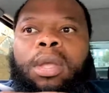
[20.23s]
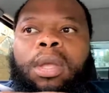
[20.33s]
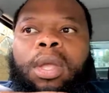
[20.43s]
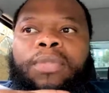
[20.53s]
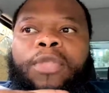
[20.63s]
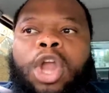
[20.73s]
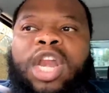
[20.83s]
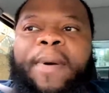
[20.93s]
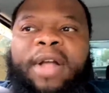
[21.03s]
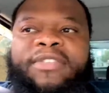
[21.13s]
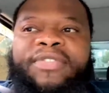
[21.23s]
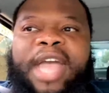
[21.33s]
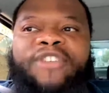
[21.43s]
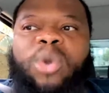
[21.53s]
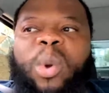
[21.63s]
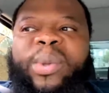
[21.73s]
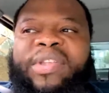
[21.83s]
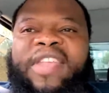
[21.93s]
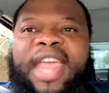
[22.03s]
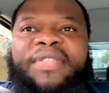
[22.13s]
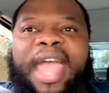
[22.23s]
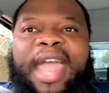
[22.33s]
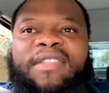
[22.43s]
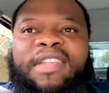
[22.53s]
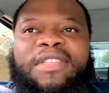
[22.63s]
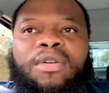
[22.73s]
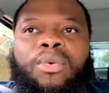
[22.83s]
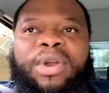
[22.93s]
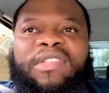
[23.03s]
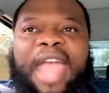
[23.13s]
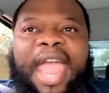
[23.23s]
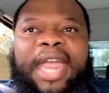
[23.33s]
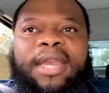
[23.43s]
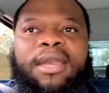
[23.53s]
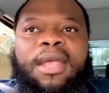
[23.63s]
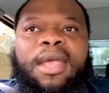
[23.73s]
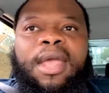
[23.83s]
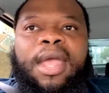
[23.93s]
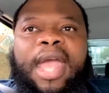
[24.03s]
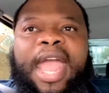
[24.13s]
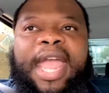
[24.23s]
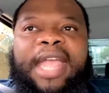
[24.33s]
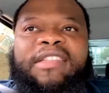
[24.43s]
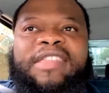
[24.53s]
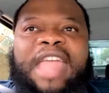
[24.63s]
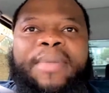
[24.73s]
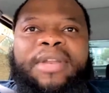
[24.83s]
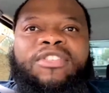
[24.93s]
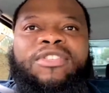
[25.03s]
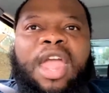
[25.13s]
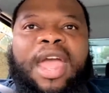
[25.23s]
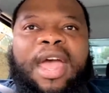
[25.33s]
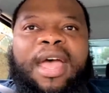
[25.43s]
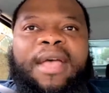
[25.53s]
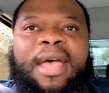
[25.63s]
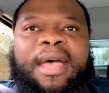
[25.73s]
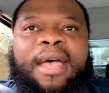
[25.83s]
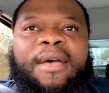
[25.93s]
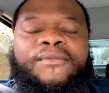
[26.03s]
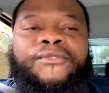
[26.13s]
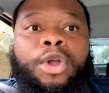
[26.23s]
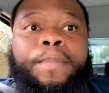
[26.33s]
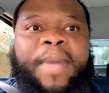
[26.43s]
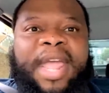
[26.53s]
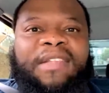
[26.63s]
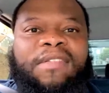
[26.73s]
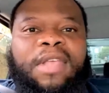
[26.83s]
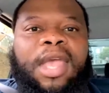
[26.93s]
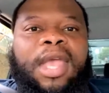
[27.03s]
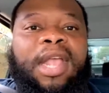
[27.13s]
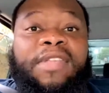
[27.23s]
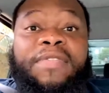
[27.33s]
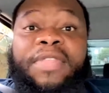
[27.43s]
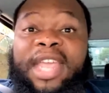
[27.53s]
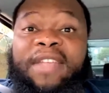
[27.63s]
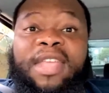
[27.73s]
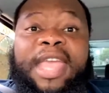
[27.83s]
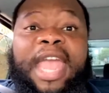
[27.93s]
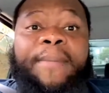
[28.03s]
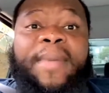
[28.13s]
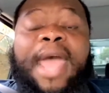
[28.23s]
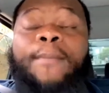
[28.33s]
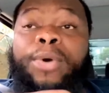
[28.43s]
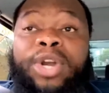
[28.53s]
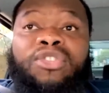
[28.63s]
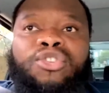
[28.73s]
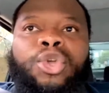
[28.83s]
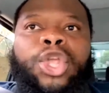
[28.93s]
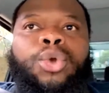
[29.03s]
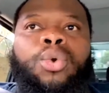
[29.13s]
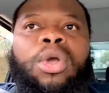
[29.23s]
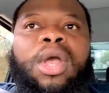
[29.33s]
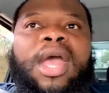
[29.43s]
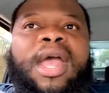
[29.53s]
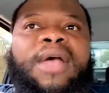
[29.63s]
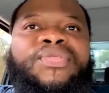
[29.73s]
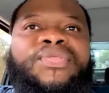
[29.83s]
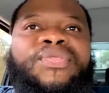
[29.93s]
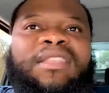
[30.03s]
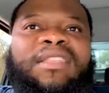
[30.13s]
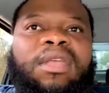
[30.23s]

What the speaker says: only part of the country where we're seeing the ANC still retain a stubborn a vote base is in the Eastern Cape. And I put it to you that